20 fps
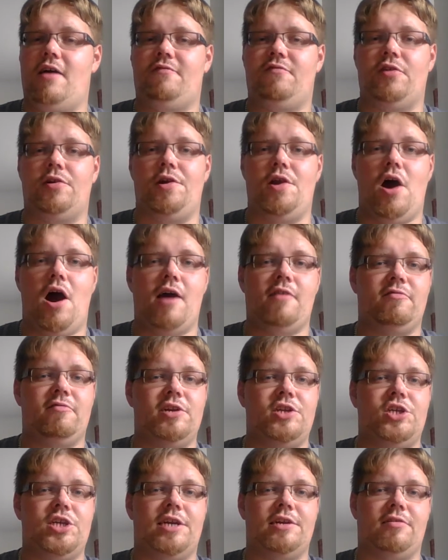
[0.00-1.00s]
not
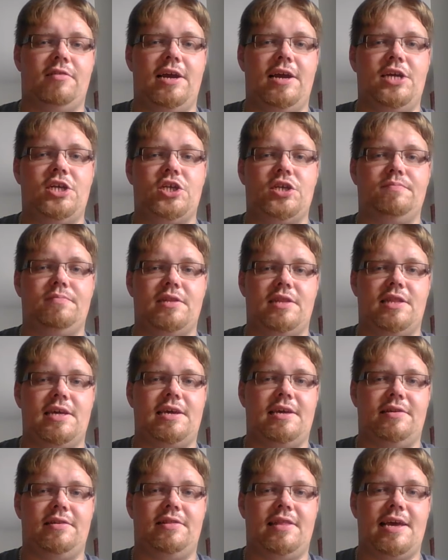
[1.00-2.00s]
regeneration, but they
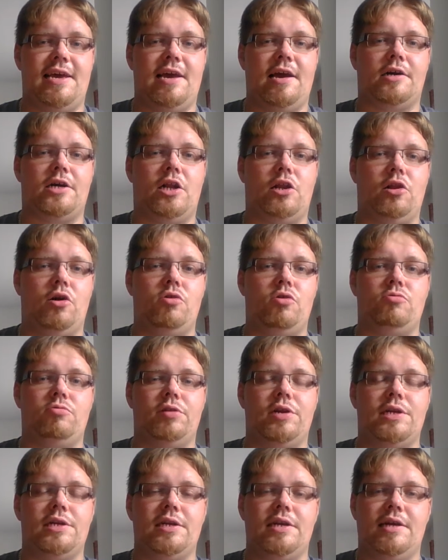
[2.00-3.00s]
can
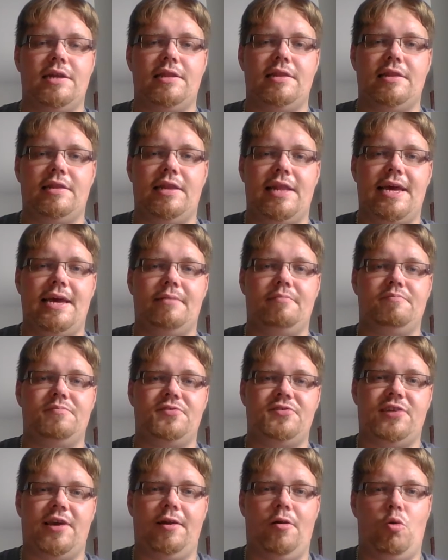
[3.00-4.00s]
clone
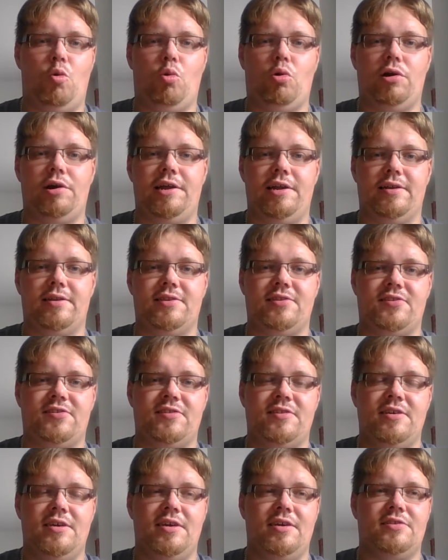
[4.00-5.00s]
limbs and organs.
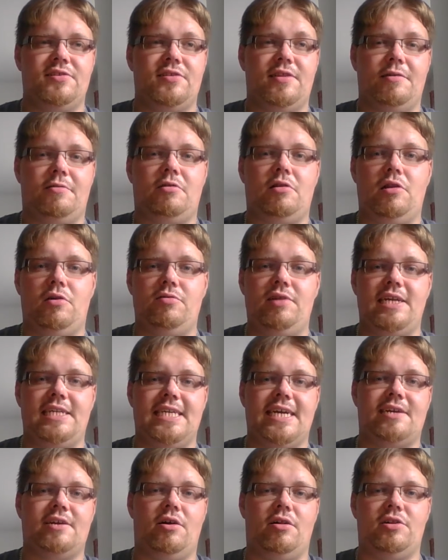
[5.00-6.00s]
So their cloning
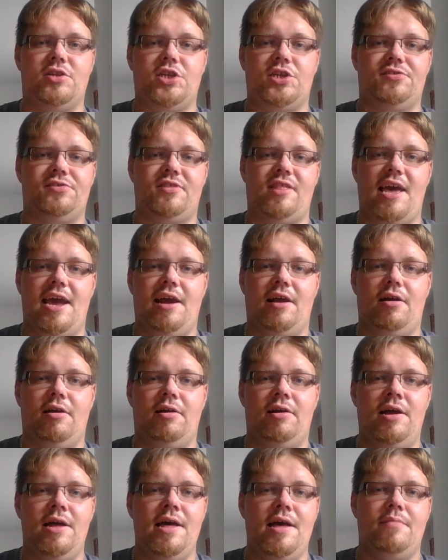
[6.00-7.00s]
technology is there.